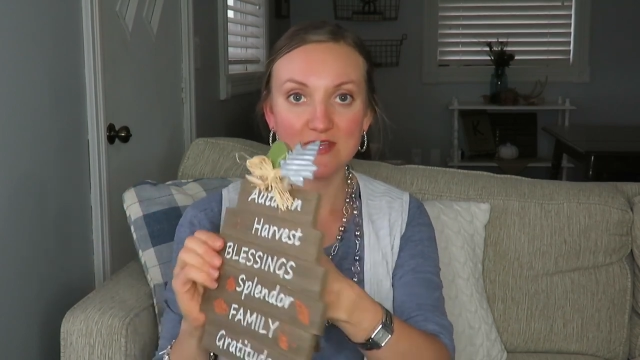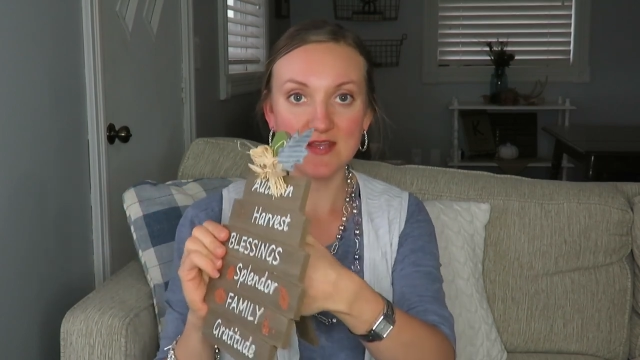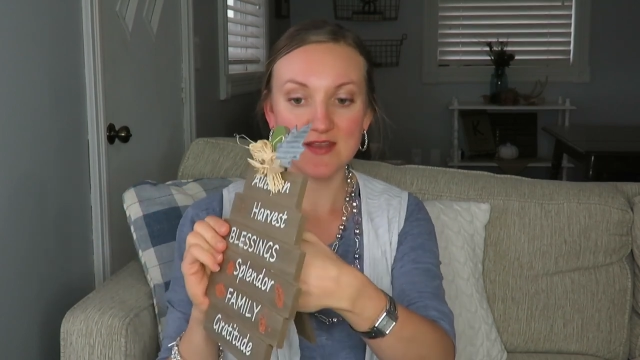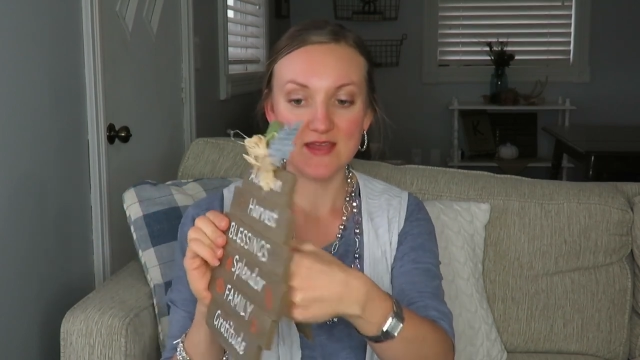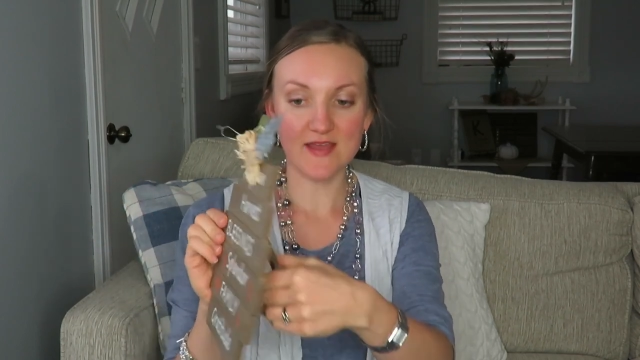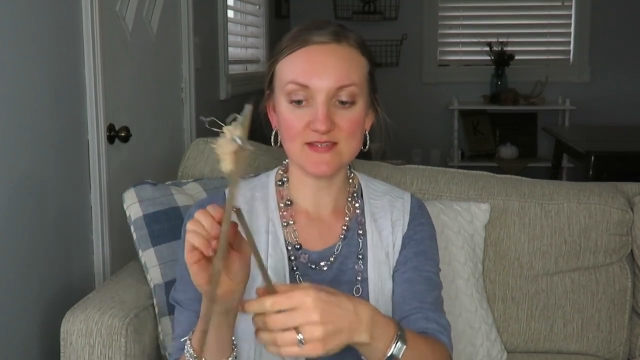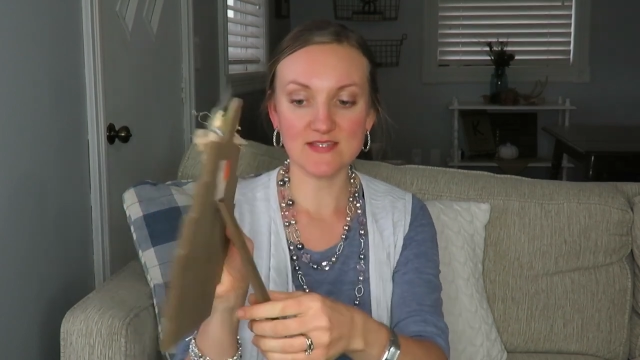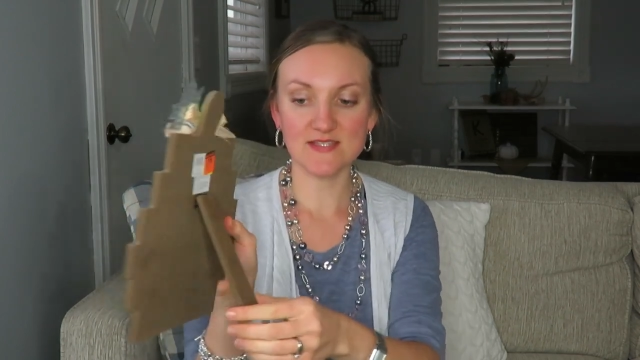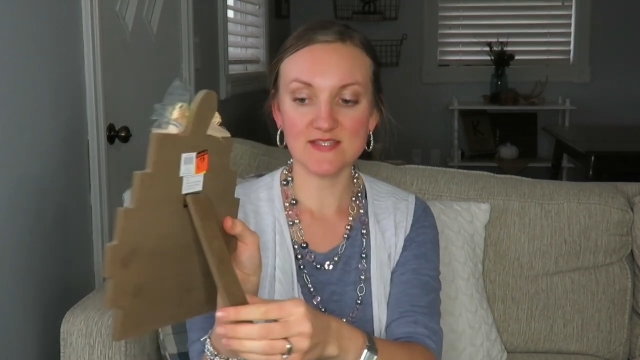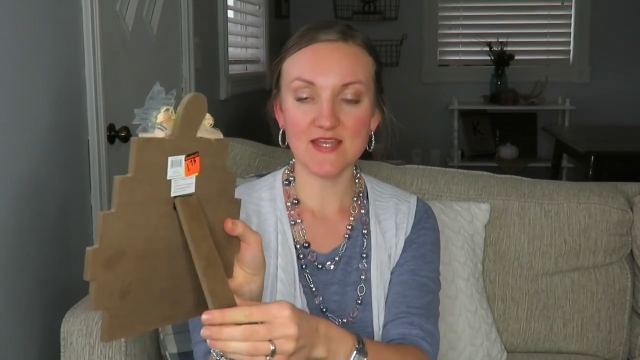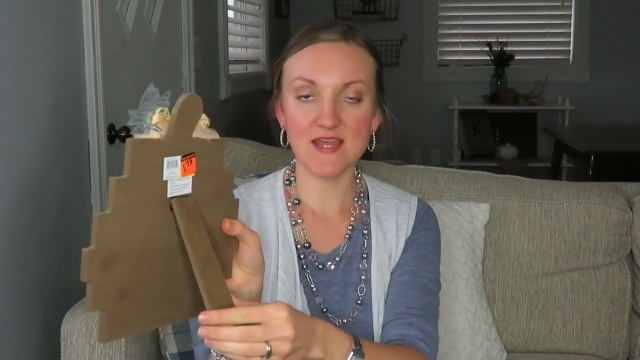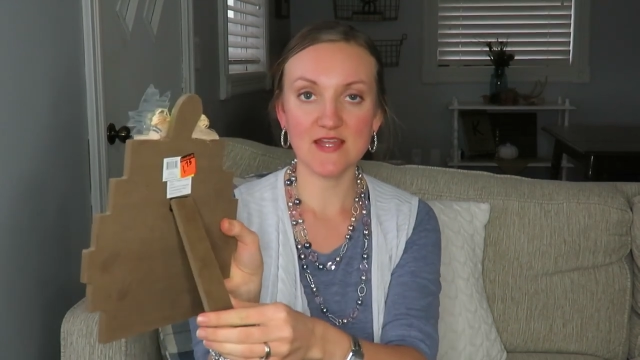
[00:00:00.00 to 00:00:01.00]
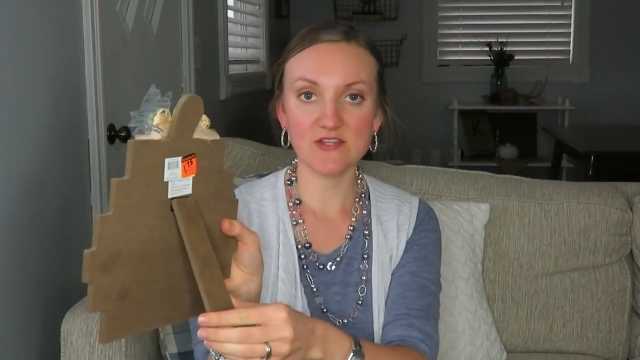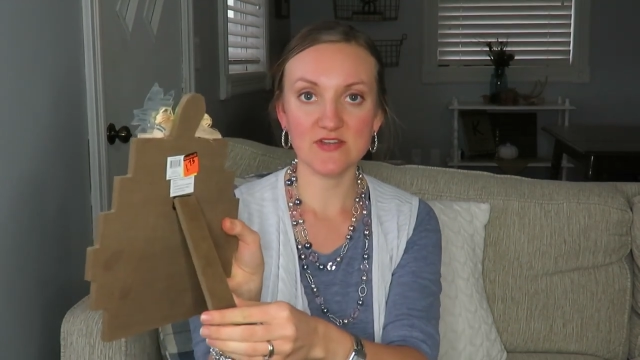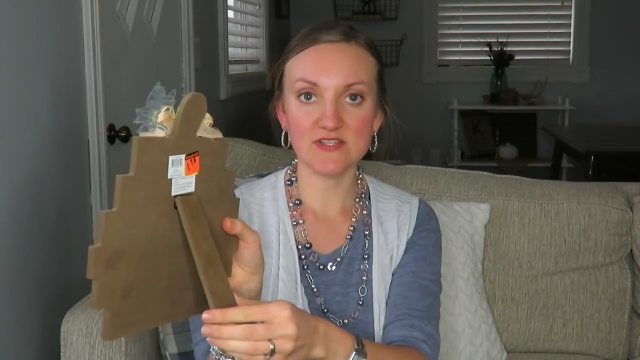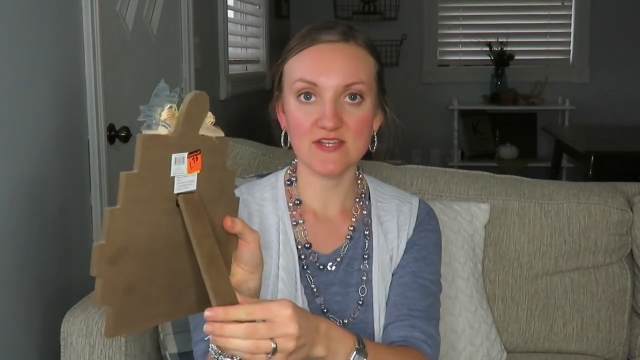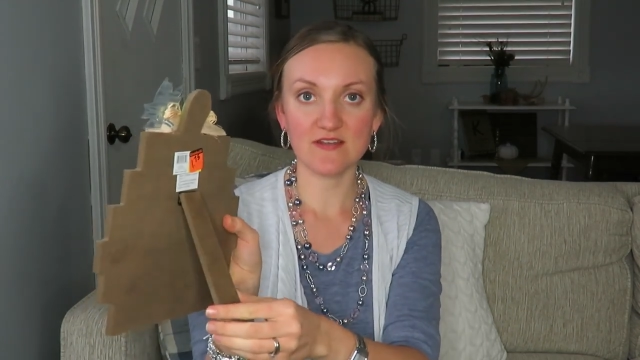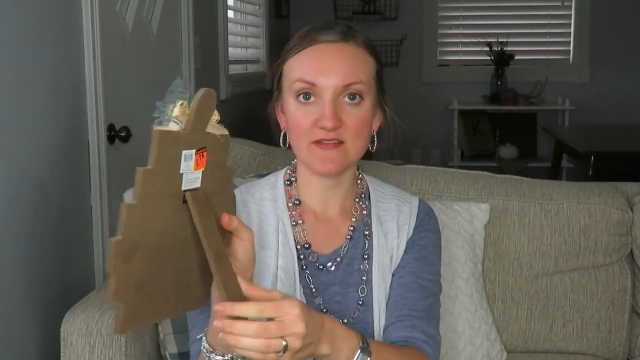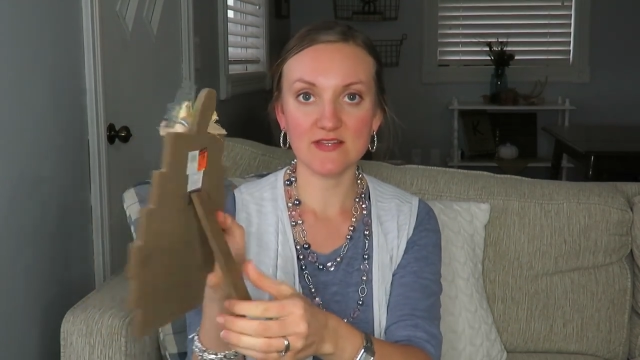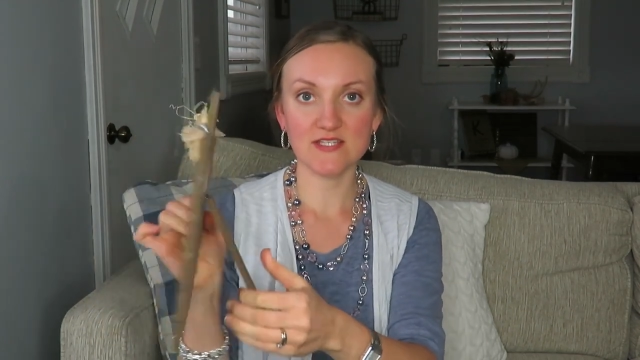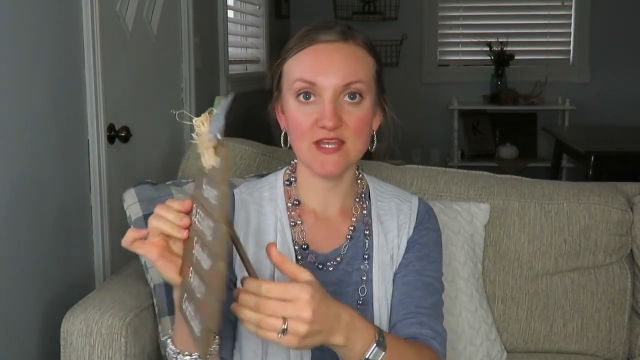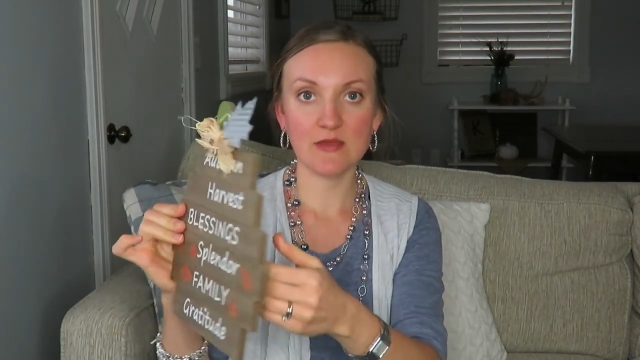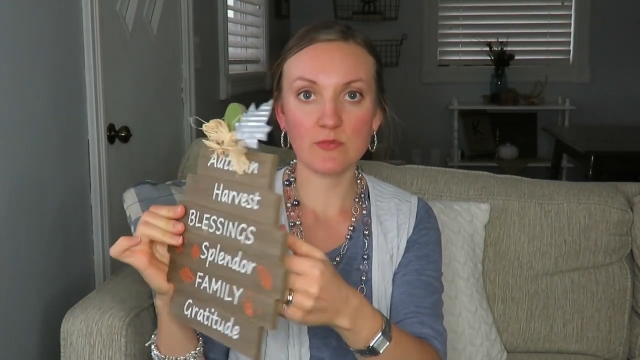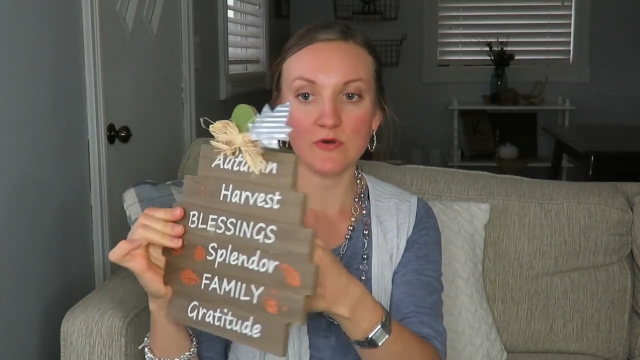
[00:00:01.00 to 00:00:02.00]
It has a stand, you can sit on the
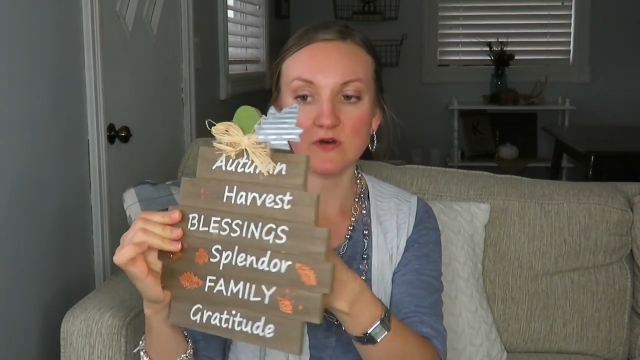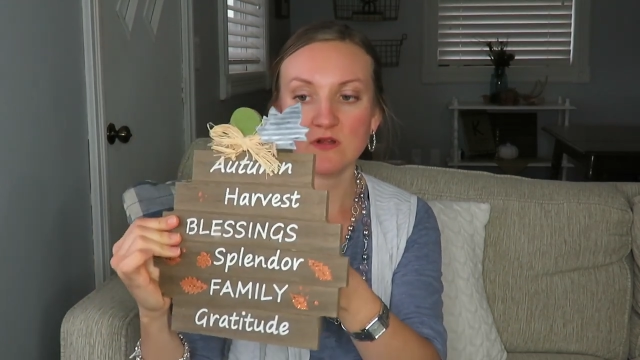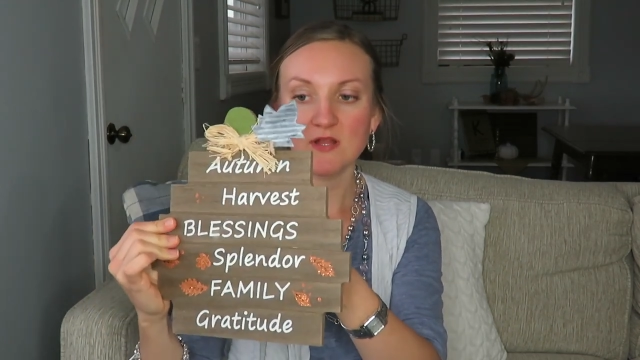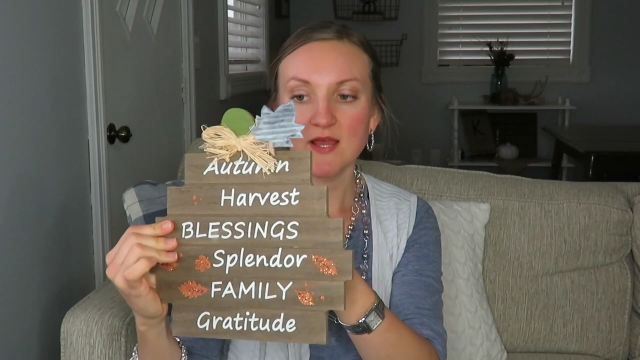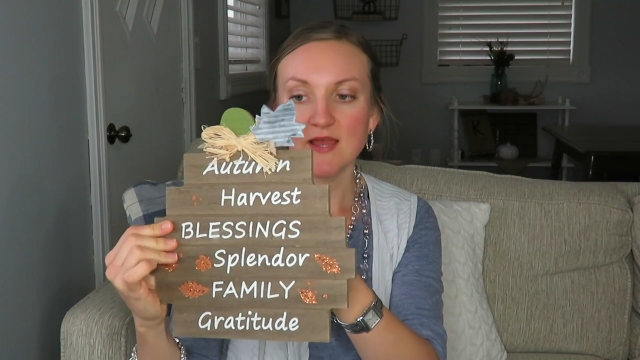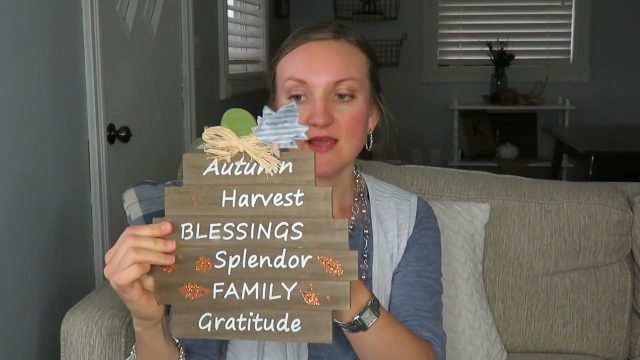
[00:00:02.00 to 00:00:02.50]
table,